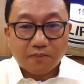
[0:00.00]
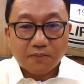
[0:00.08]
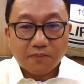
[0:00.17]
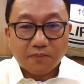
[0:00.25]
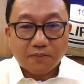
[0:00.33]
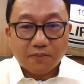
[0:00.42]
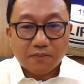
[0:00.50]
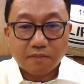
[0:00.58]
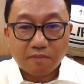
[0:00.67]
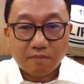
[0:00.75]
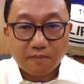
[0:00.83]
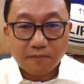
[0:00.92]

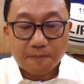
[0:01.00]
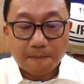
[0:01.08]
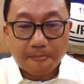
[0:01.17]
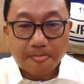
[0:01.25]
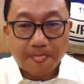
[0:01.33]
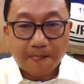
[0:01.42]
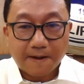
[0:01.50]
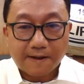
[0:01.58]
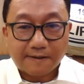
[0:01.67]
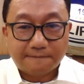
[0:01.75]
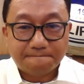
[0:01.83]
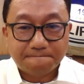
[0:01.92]

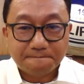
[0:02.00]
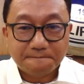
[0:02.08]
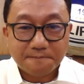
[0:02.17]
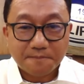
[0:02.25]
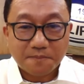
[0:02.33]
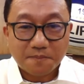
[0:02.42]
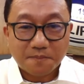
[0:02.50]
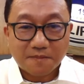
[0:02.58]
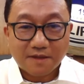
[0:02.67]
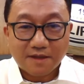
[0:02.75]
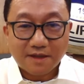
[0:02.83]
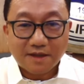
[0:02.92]

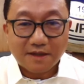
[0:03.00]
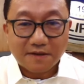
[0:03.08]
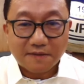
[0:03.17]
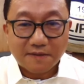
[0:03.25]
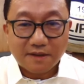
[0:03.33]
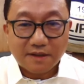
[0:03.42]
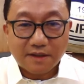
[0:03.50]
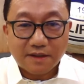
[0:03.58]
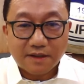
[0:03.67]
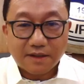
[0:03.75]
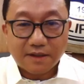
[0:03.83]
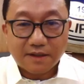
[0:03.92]

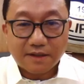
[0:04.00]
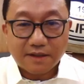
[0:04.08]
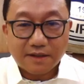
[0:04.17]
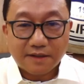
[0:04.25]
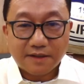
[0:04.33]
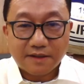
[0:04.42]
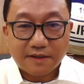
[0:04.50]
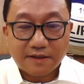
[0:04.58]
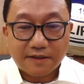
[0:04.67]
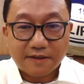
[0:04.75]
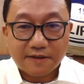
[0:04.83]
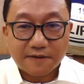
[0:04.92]

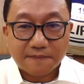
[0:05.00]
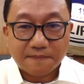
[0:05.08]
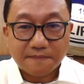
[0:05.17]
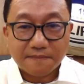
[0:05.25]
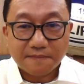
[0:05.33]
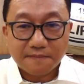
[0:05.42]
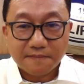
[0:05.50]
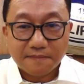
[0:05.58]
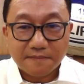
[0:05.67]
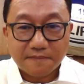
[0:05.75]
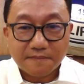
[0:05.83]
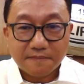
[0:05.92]

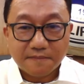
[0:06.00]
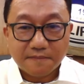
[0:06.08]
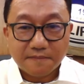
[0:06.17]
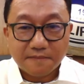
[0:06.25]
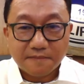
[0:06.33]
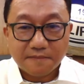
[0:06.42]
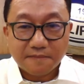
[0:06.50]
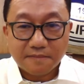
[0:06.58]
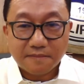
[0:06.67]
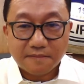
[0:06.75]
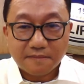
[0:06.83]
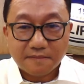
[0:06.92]

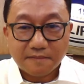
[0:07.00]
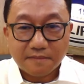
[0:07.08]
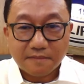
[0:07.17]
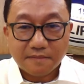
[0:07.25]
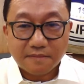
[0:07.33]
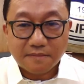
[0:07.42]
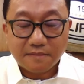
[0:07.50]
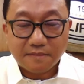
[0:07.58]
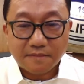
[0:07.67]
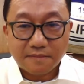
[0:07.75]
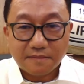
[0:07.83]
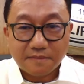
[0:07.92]
(not speaking)